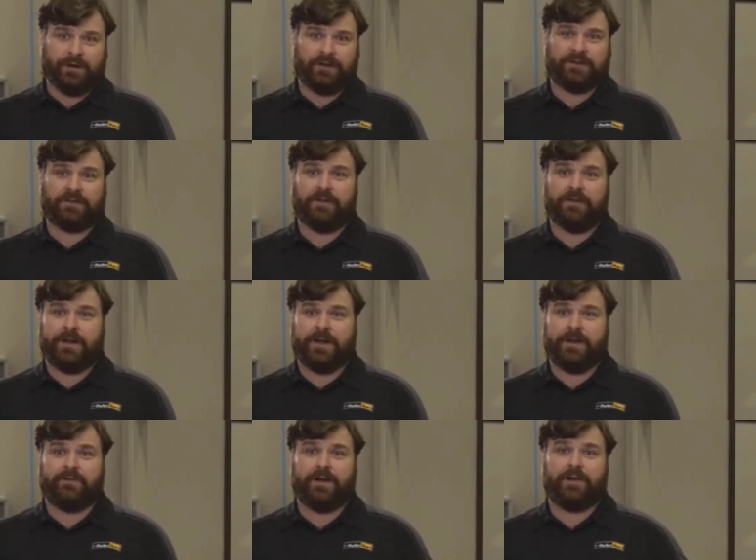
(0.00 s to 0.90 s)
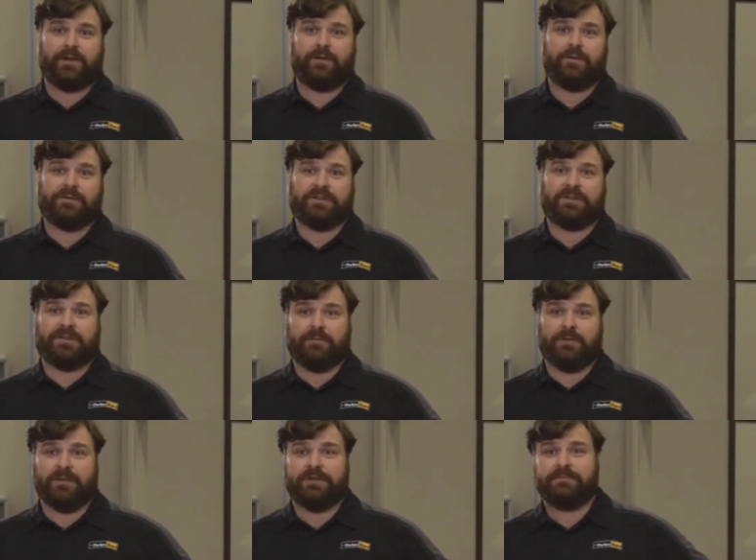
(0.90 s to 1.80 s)
installing hydraulic hose
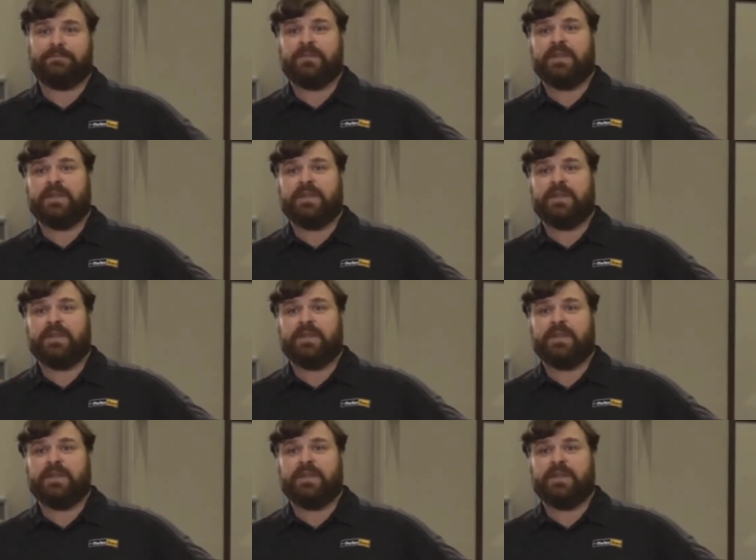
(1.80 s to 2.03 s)
assemblies